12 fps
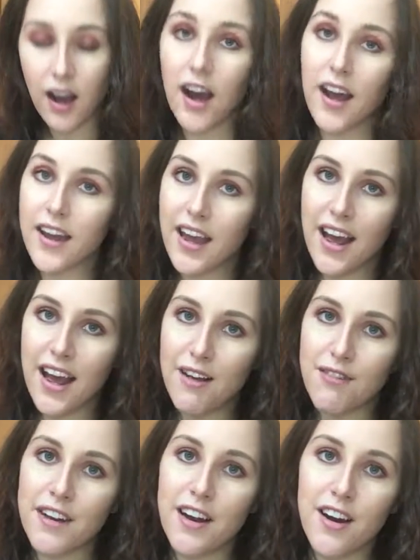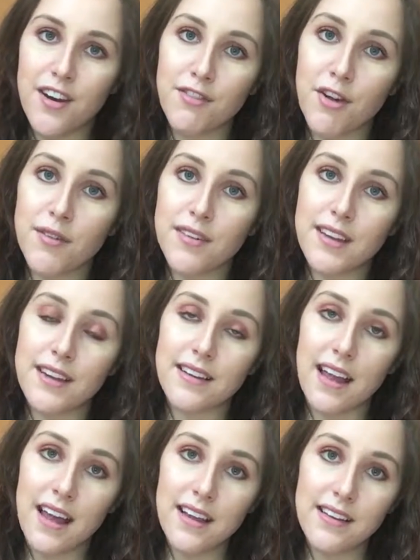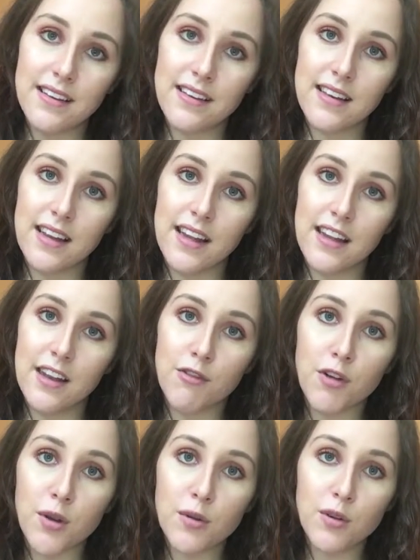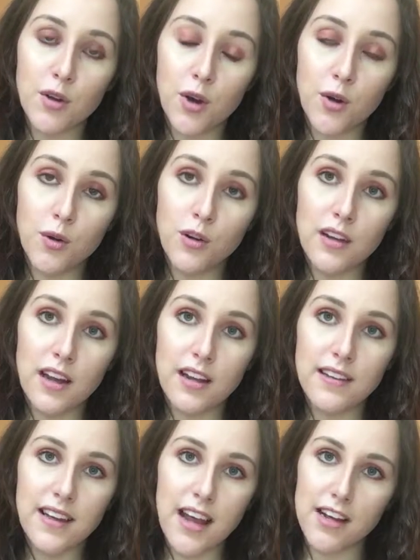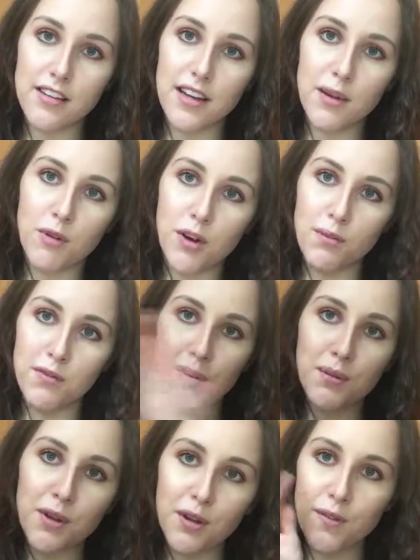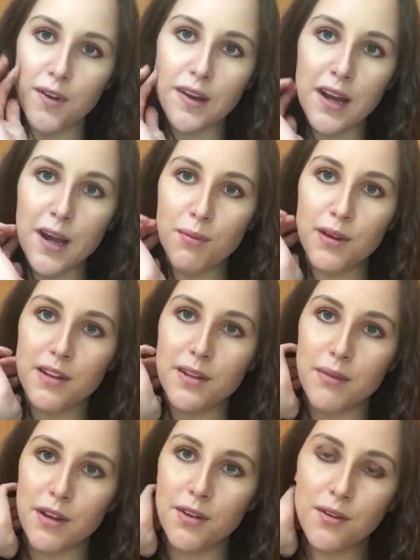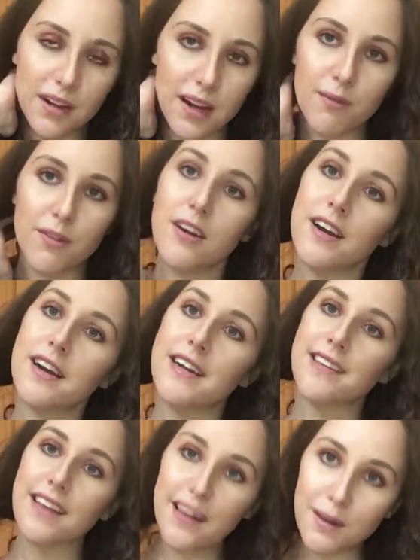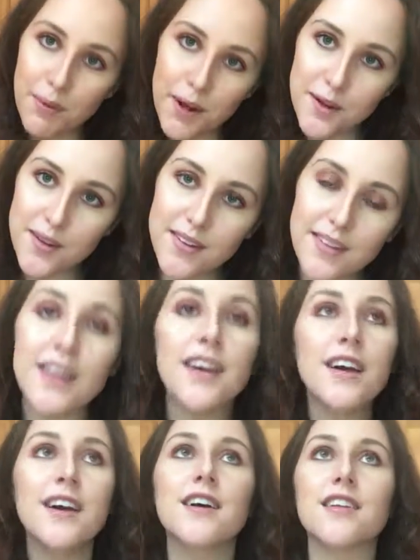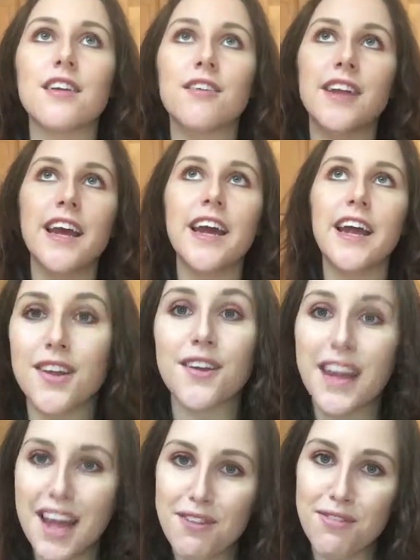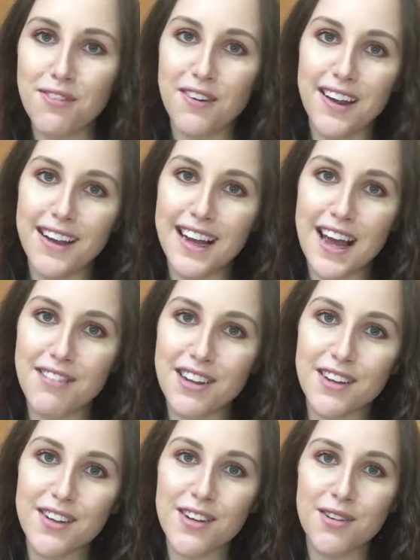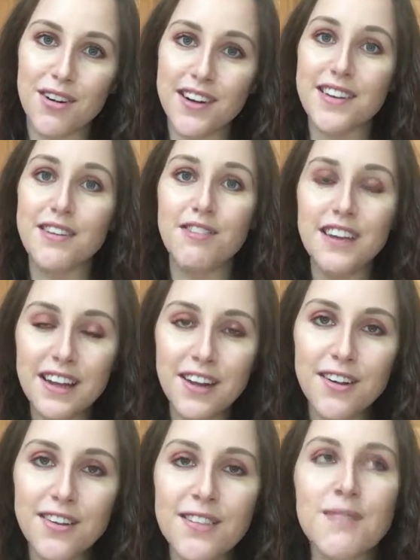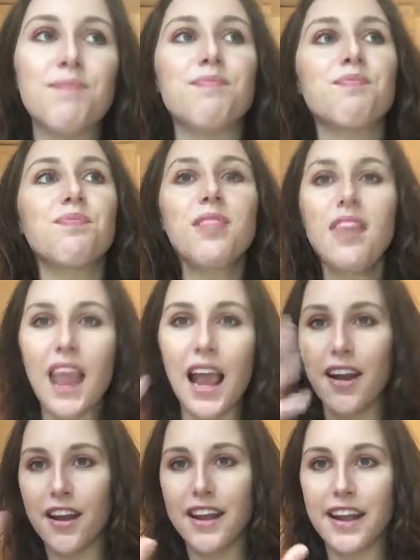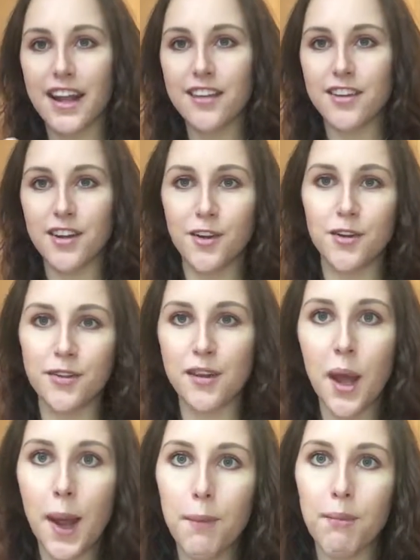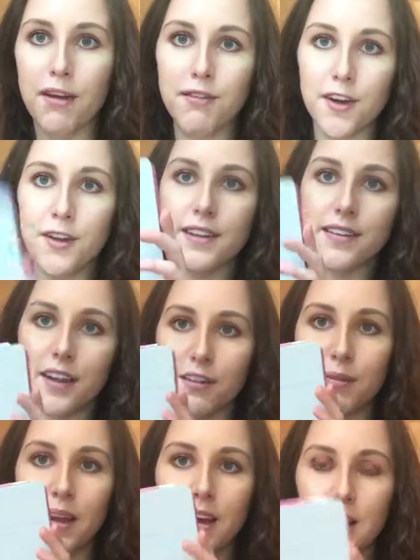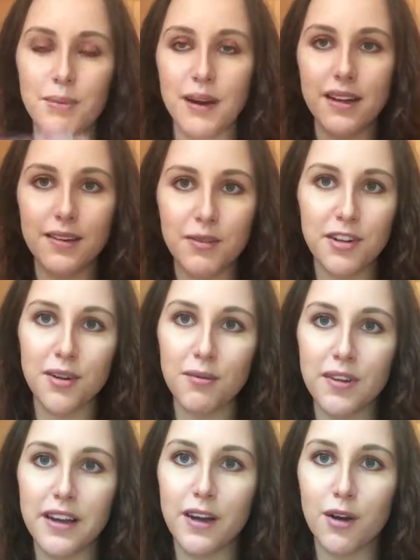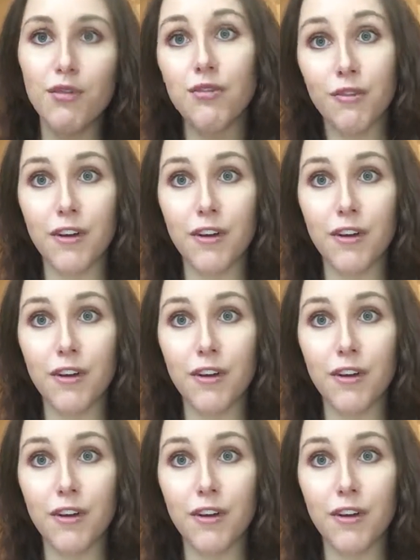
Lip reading: I have an iPhone 6s in the rose gold, and it's actually what I'm filming on right now because my new camera is in the post. So yay for finally having good quality videos, and I can actually use my phone instead of my iPad, which I'm reading off